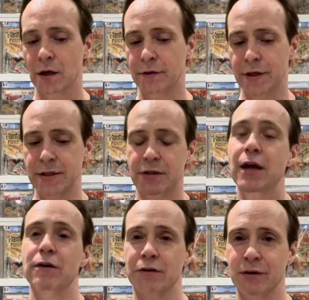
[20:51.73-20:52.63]
this
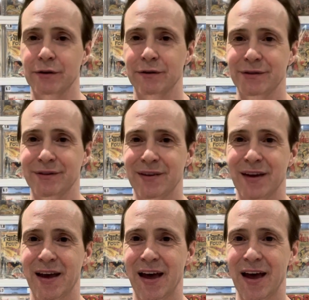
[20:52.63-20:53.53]
character
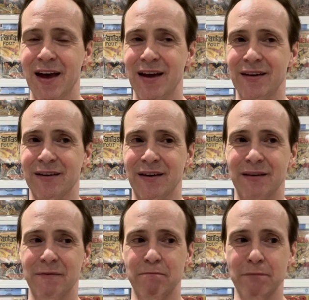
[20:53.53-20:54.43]
and
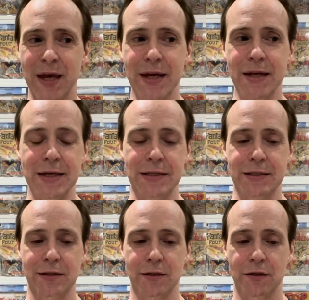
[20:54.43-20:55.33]
made
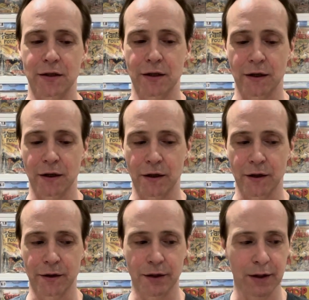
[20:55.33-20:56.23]
it
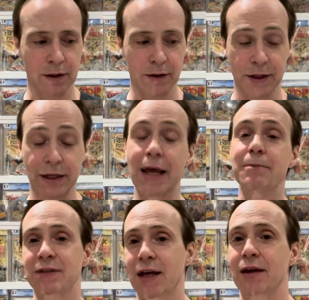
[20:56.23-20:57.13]
the
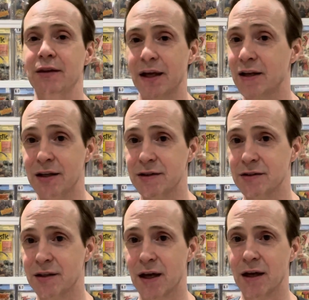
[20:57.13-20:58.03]
namestay that it is
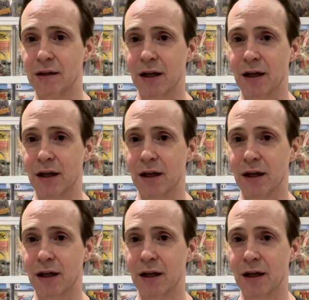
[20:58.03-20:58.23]
today.